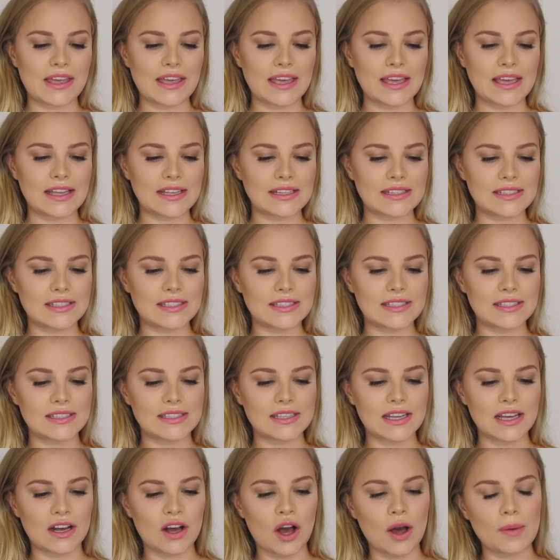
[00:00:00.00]

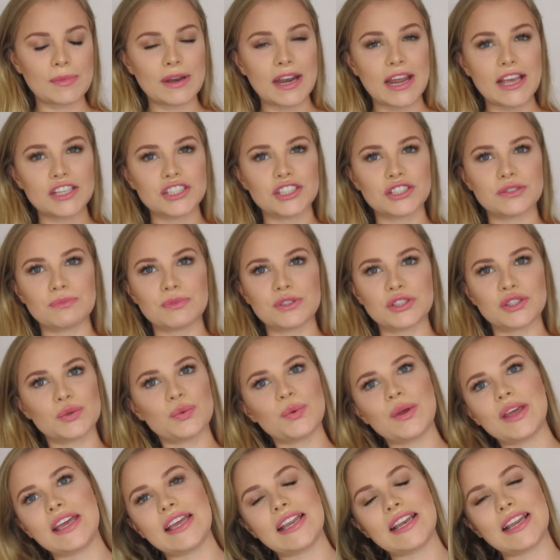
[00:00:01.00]
It's a combination
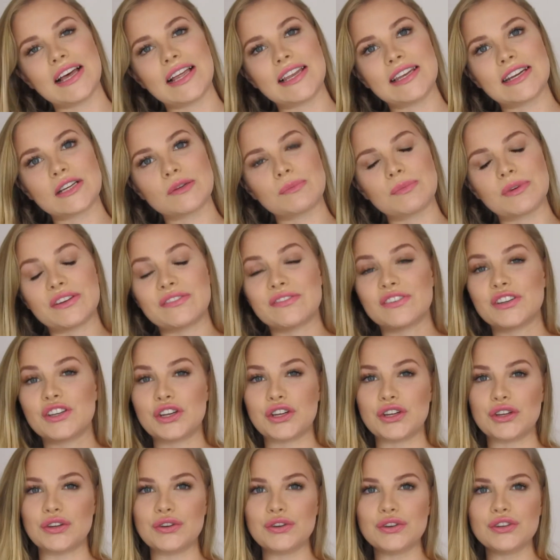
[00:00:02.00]
between a little bit of a
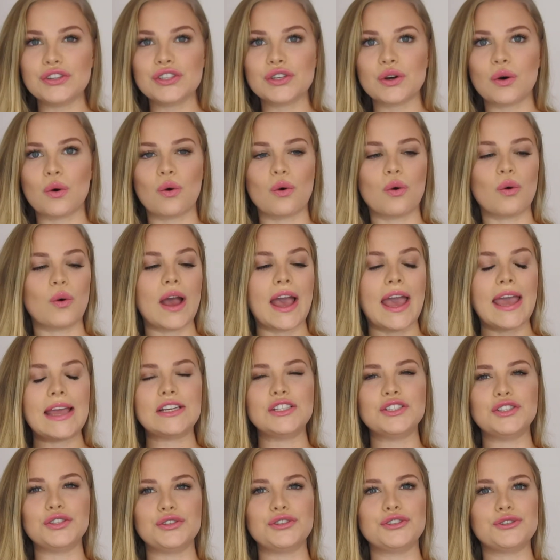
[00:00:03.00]
nude or a
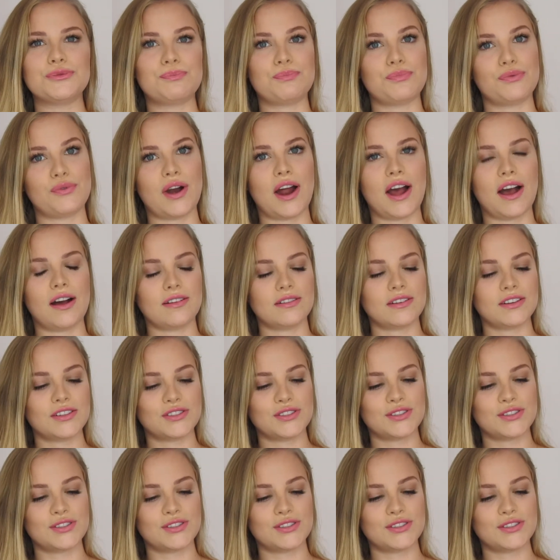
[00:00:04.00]
nude brown.